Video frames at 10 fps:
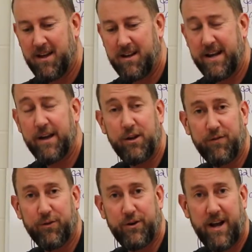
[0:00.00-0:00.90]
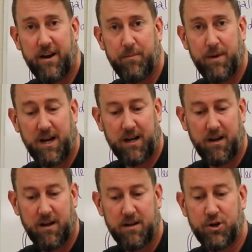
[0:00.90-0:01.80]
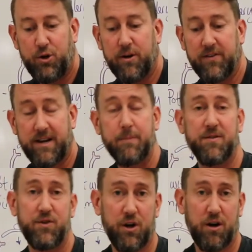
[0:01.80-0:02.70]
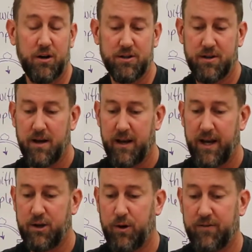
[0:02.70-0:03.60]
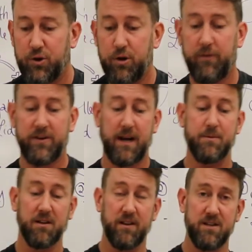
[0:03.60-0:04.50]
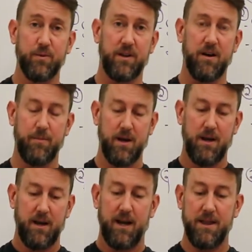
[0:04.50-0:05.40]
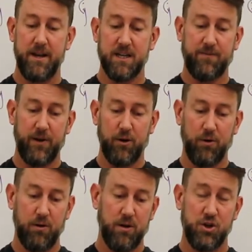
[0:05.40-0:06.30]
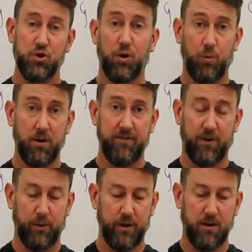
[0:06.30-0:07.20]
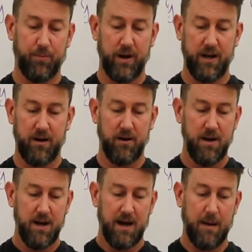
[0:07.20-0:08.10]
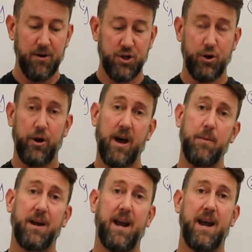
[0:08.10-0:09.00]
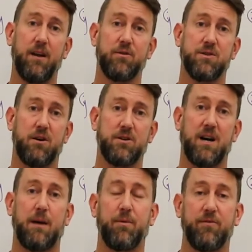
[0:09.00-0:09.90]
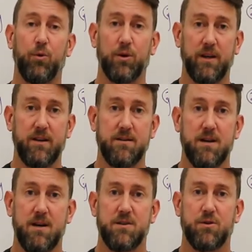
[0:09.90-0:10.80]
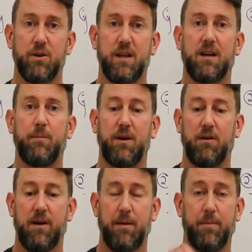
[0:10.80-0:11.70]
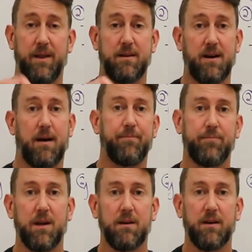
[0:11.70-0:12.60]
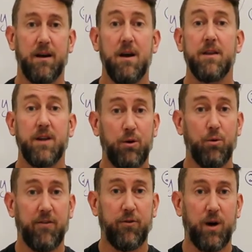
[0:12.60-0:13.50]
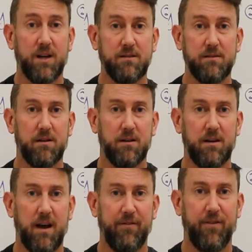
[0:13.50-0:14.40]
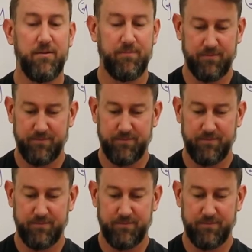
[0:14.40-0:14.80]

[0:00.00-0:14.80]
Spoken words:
Now that you've learned how to make 2 different types of jars, and you have 2 different types of lids with them, in the next video, short one following up right here, I'm going to show you how to make handles on top of your lids so that they can be grabbed by the top. Okay? Thank you all for watching. Have fun.